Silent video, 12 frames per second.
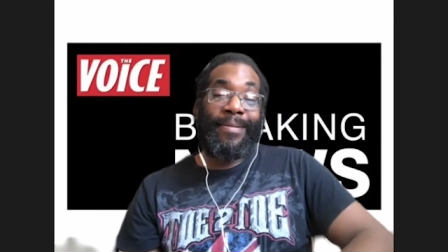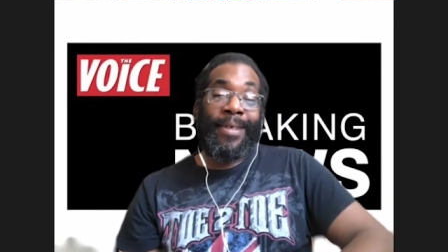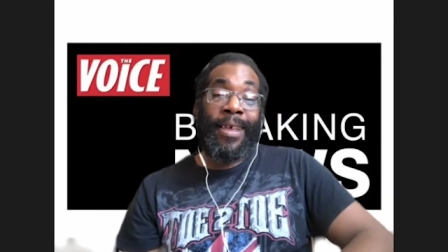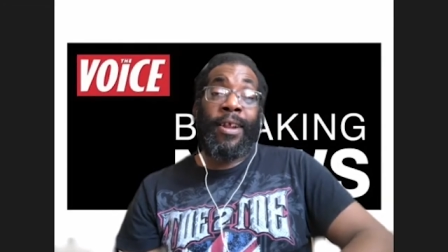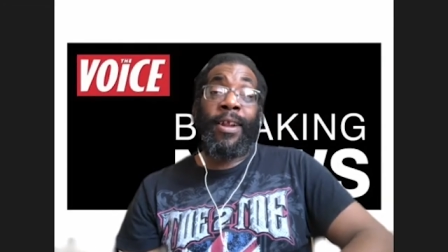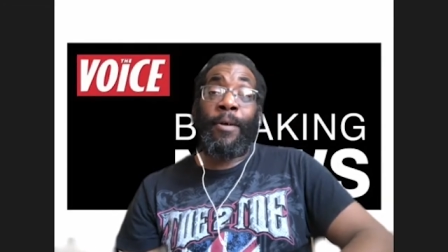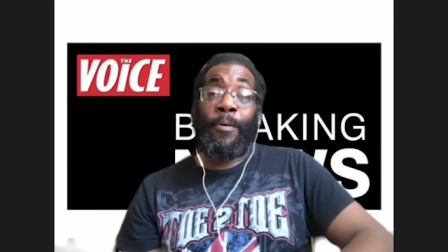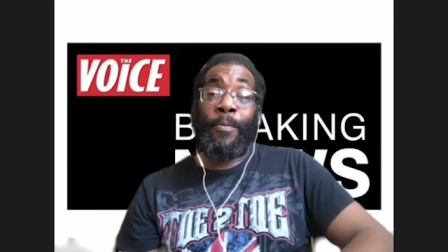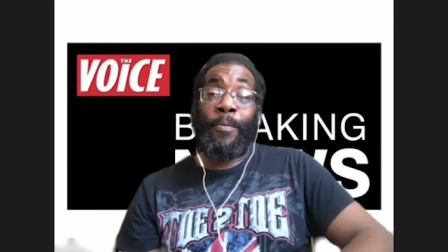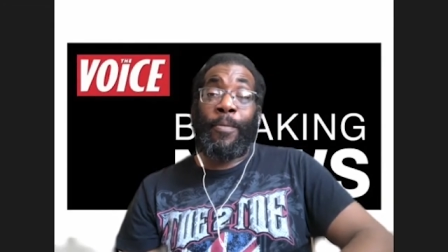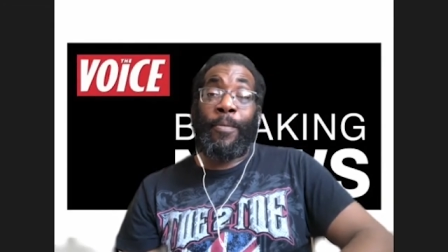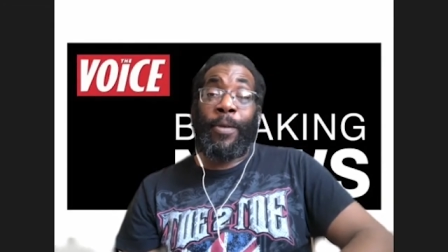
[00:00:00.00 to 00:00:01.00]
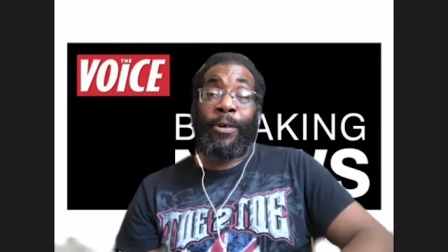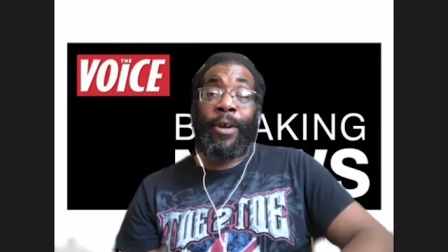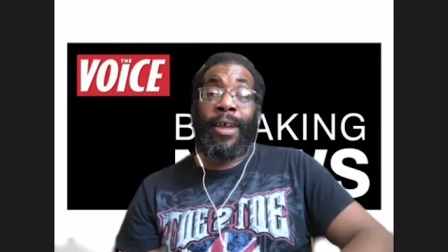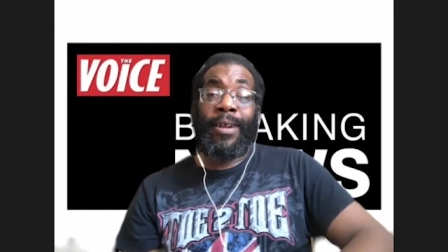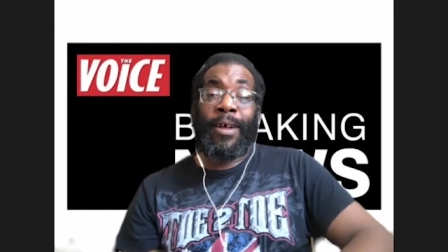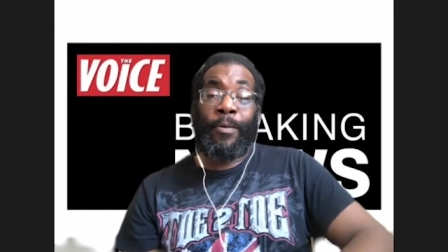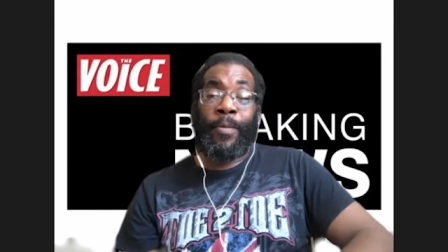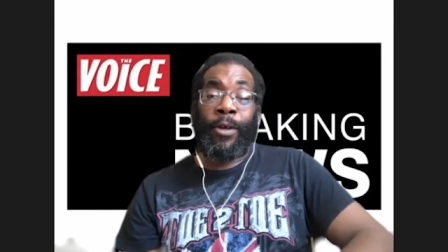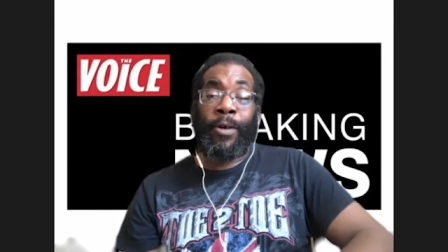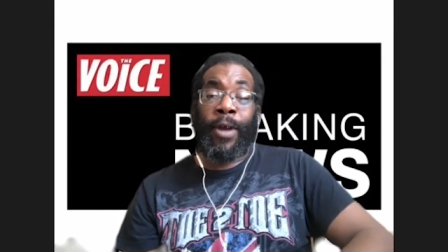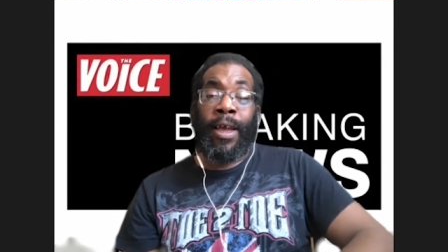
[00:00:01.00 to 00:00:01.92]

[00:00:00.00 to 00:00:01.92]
Yeah, no, that would be, be great. That would be great.